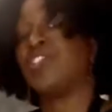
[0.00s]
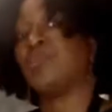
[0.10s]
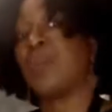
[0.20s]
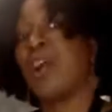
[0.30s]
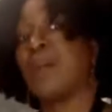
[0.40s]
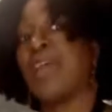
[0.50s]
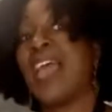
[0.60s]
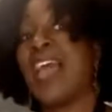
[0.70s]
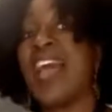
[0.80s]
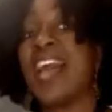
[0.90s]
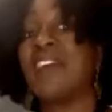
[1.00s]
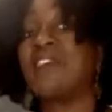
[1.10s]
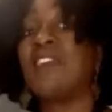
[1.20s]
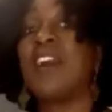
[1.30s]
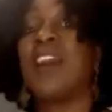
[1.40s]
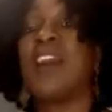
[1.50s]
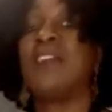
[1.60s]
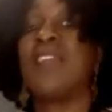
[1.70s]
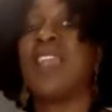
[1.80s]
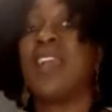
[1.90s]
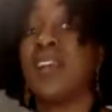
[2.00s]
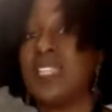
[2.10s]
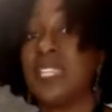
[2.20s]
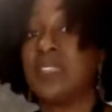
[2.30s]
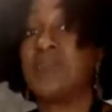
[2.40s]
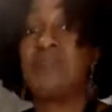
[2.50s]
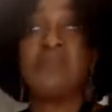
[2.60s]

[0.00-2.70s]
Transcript: drop half of an onion,